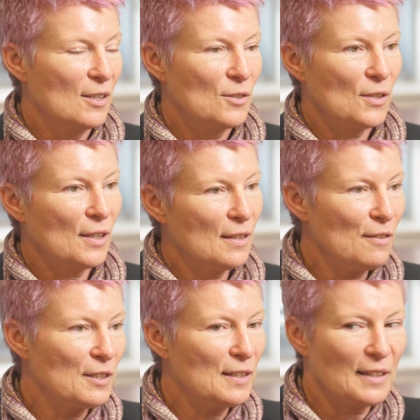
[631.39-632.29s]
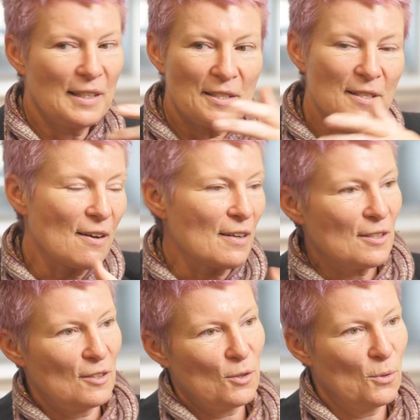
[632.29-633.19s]
So you get lovely little
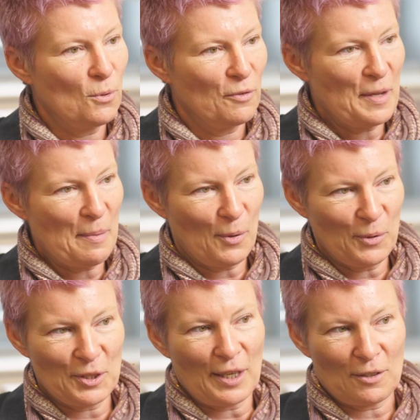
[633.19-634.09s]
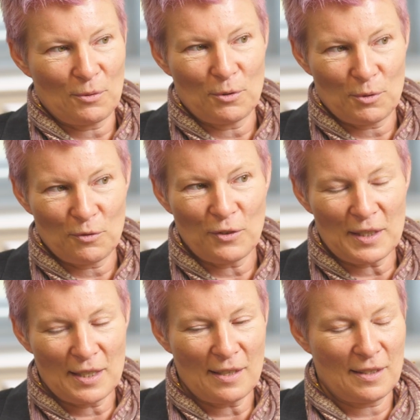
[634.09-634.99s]
insights into all of their projects, which was
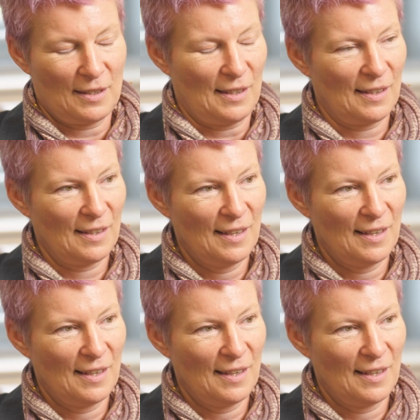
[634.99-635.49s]
fantastic.